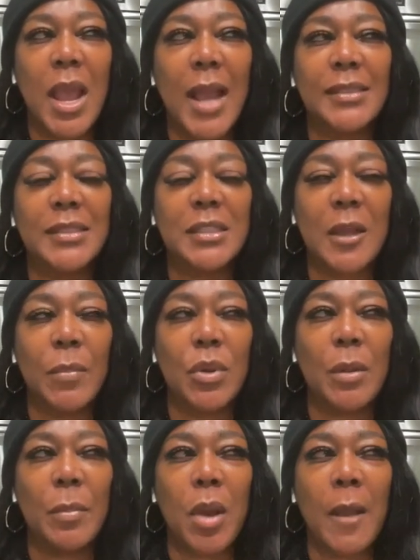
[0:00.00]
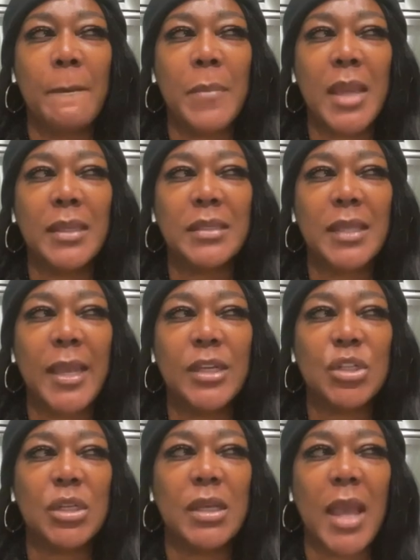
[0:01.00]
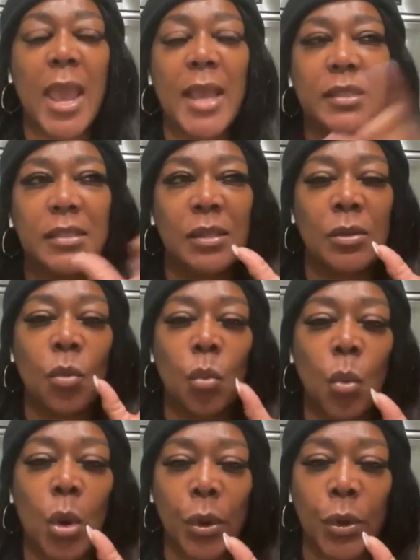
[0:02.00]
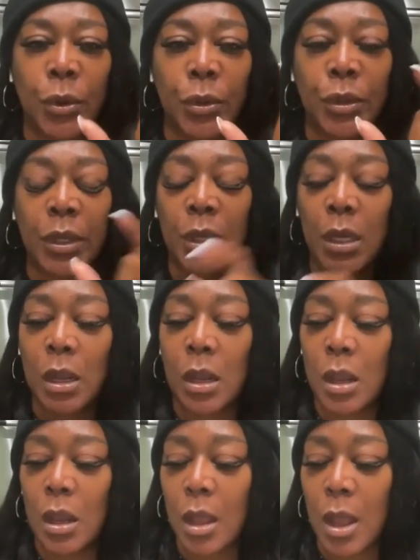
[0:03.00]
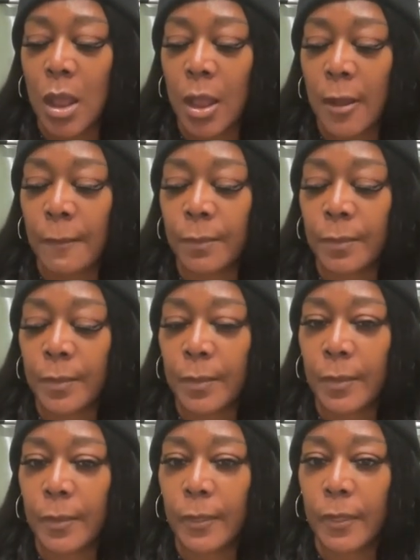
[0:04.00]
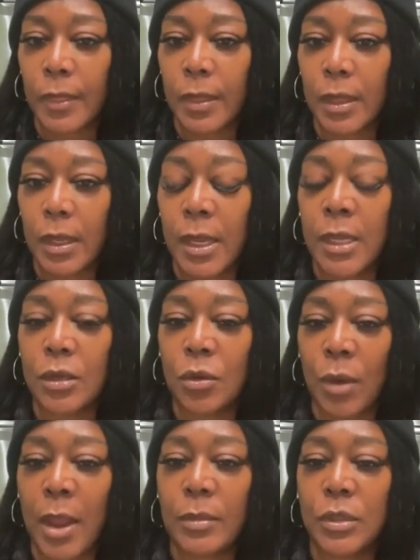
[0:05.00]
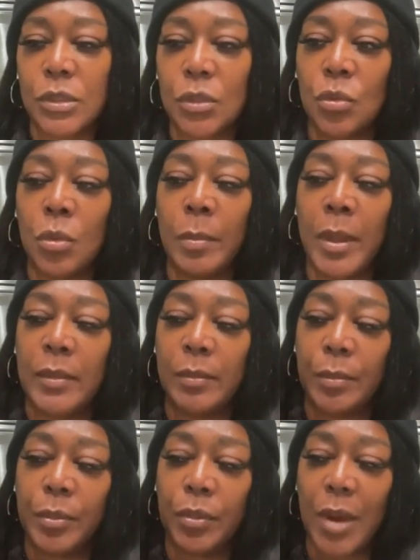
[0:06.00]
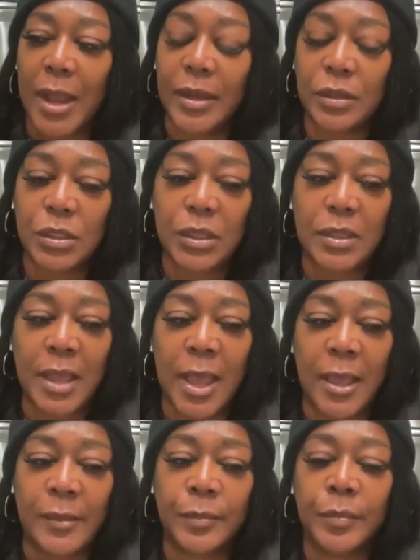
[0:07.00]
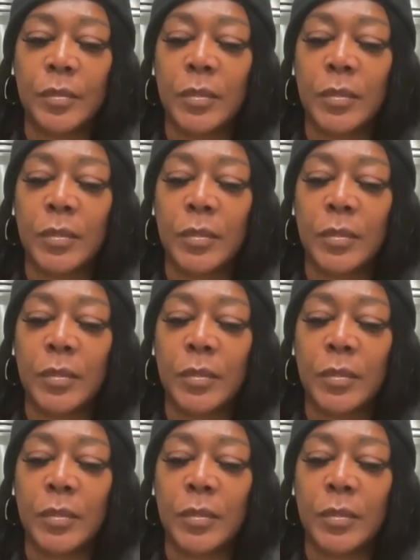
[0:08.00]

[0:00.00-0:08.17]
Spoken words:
I stumbled upon meditation as the word in grammar school. But prior to that,